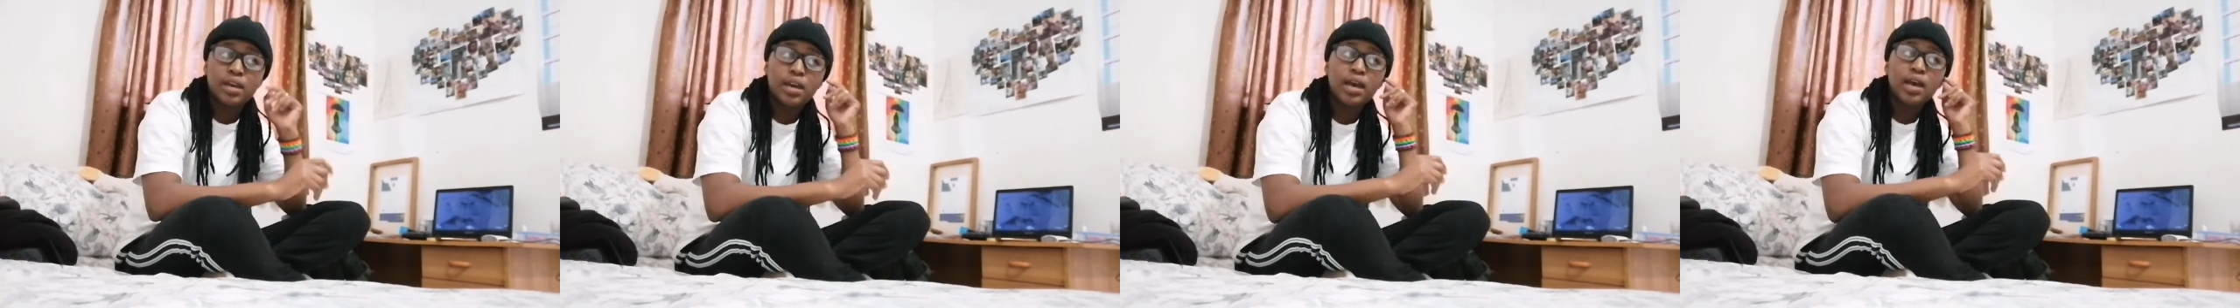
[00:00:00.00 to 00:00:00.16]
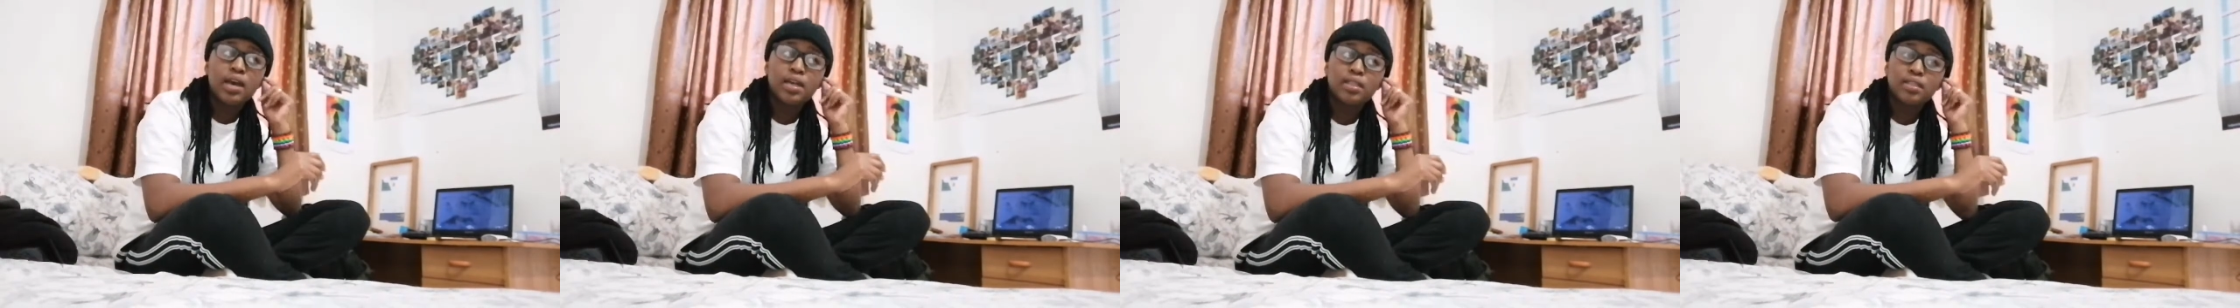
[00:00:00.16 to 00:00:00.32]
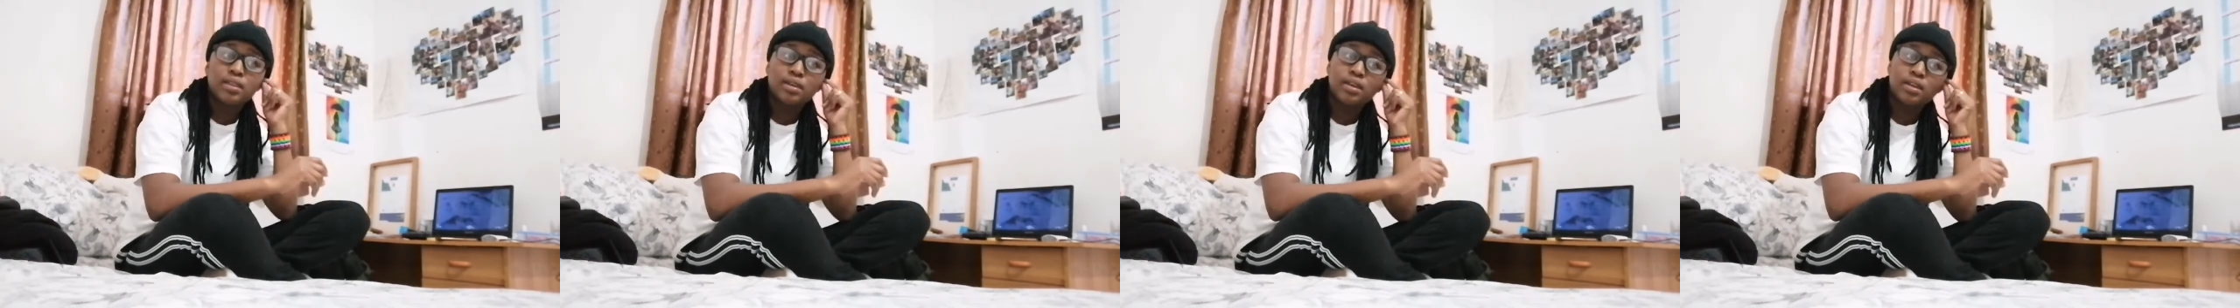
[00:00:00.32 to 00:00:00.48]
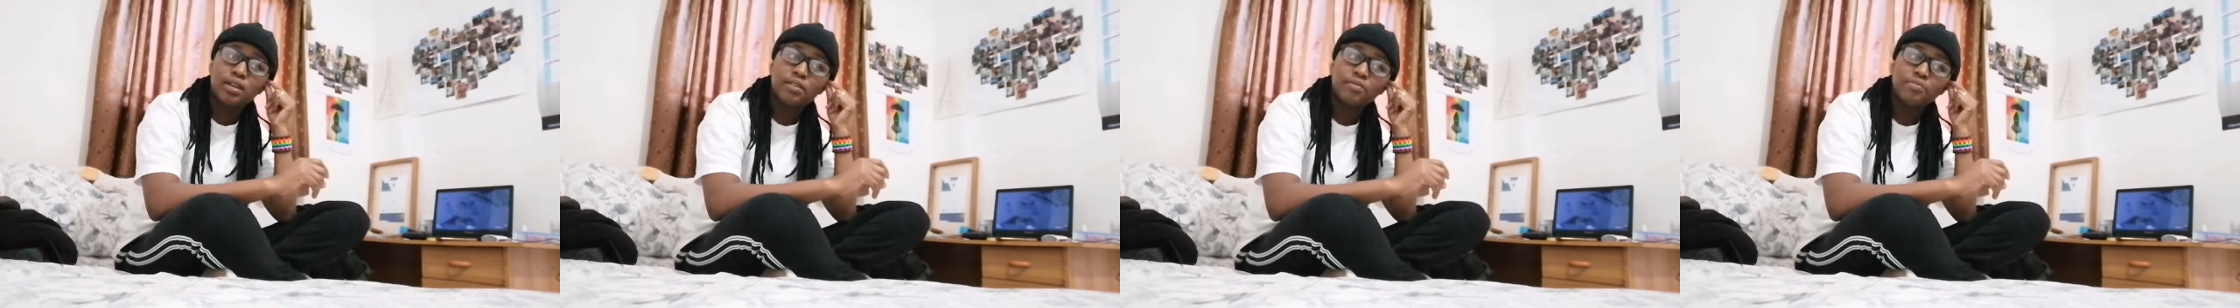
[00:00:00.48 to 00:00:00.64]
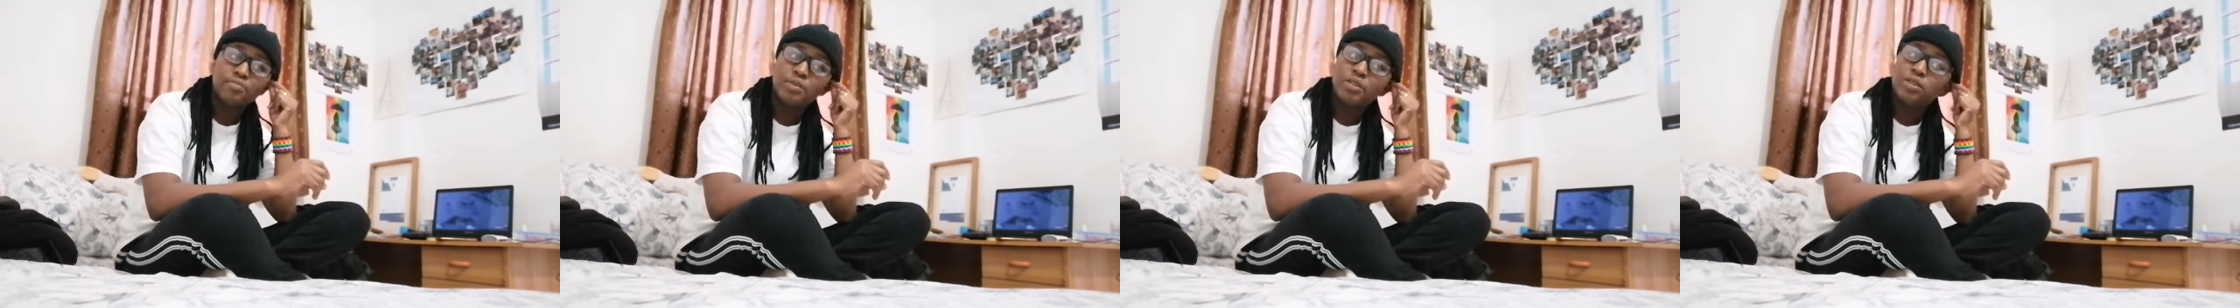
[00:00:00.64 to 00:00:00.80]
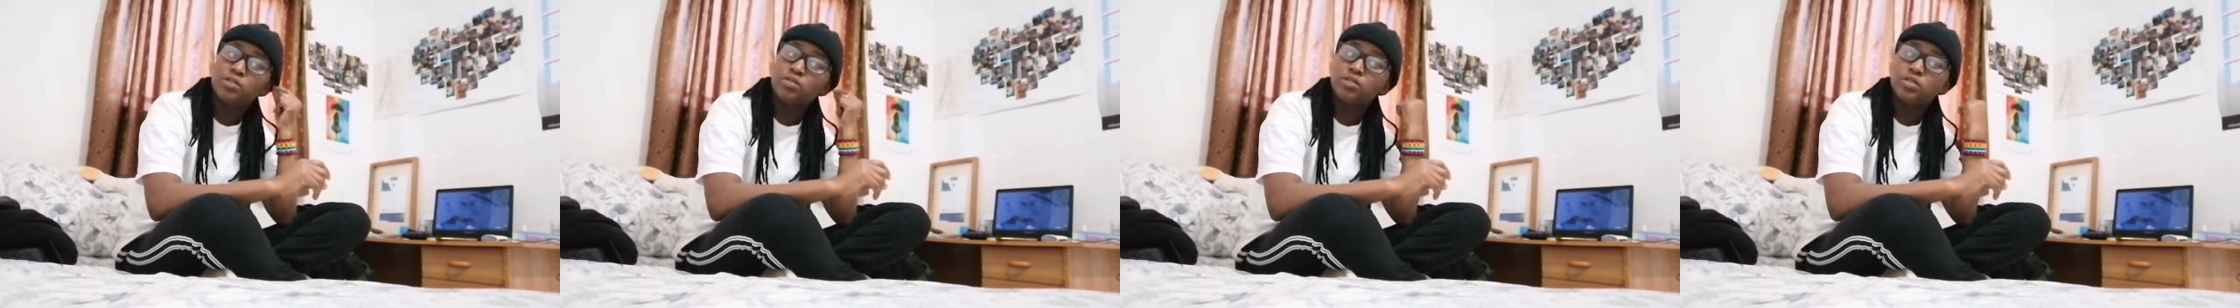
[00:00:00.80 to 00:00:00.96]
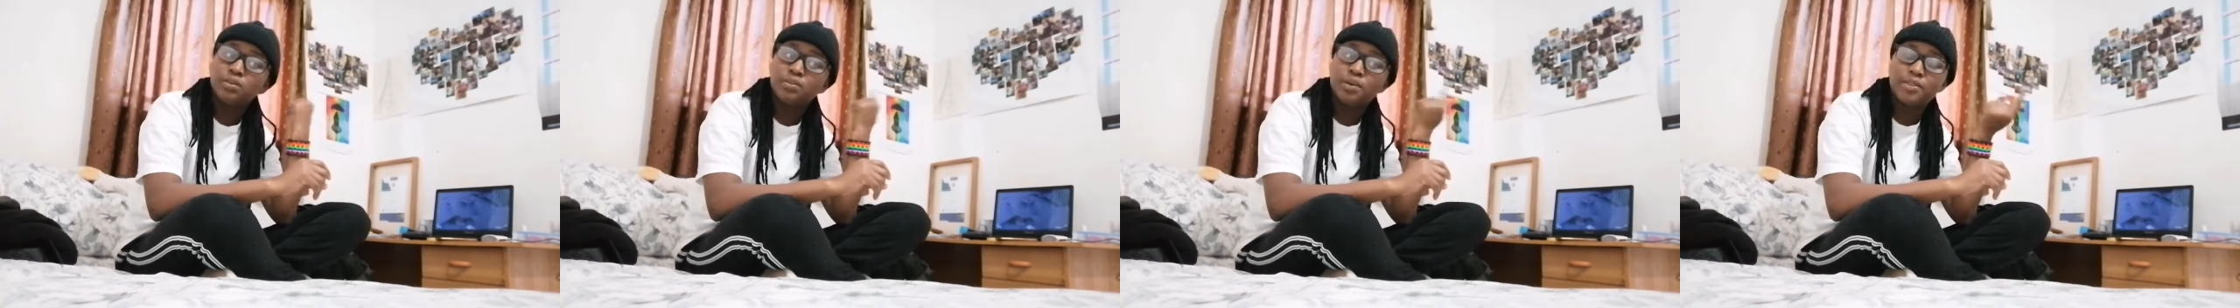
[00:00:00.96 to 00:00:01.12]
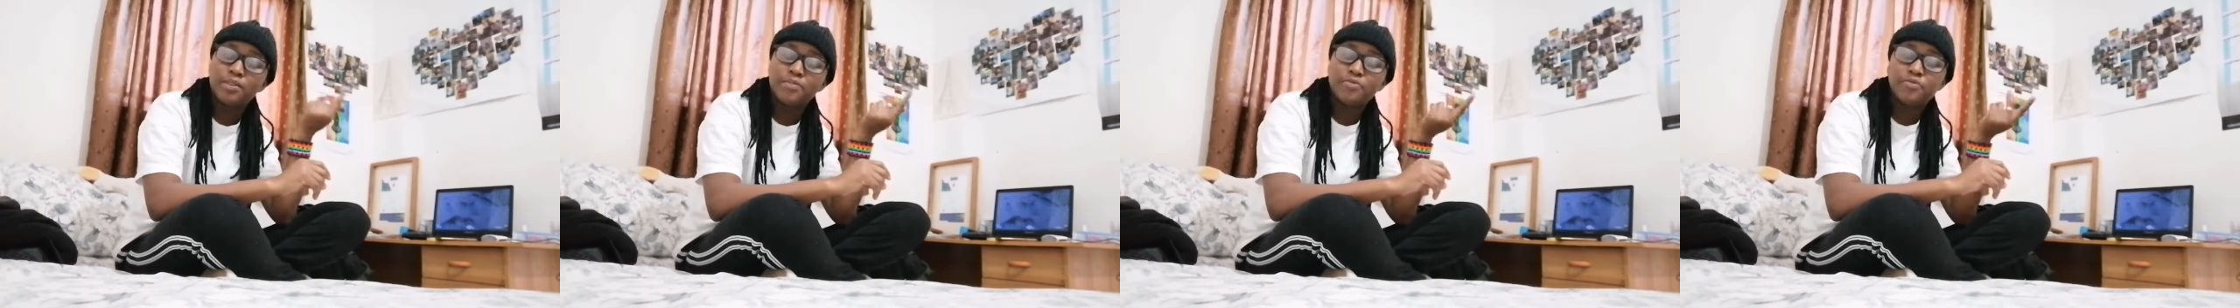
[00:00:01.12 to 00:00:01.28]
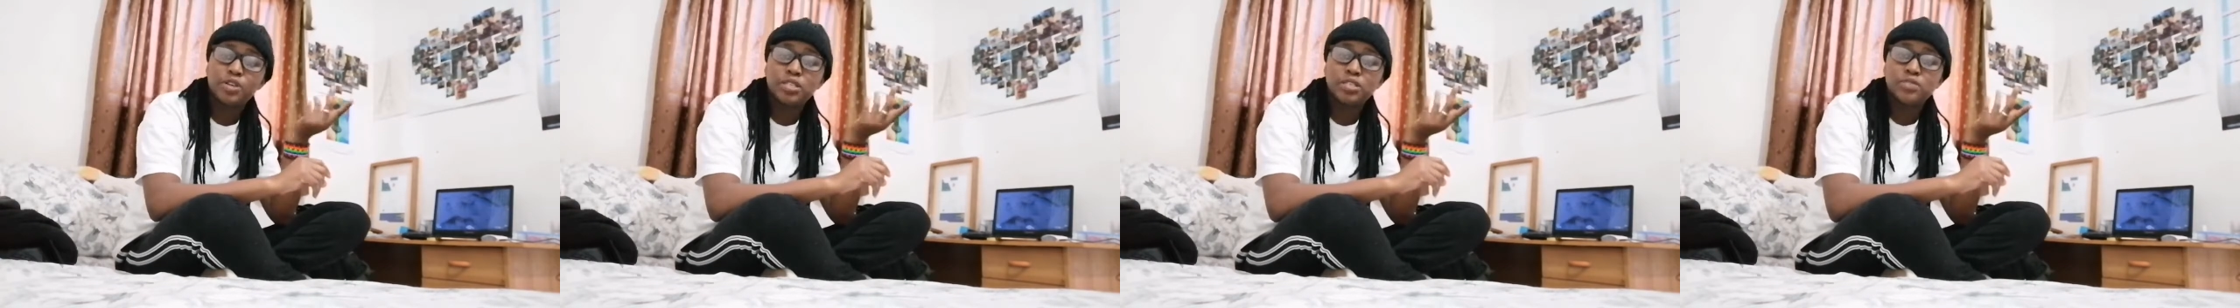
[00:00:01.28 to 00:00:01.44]
and then i've been using
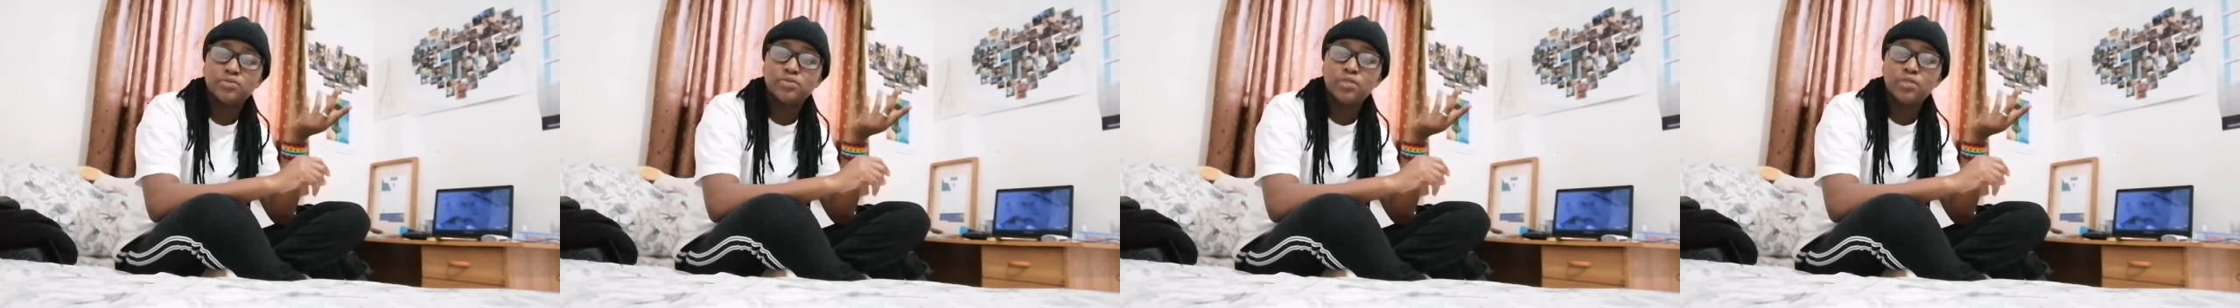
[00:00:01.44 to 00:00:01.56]
my friend's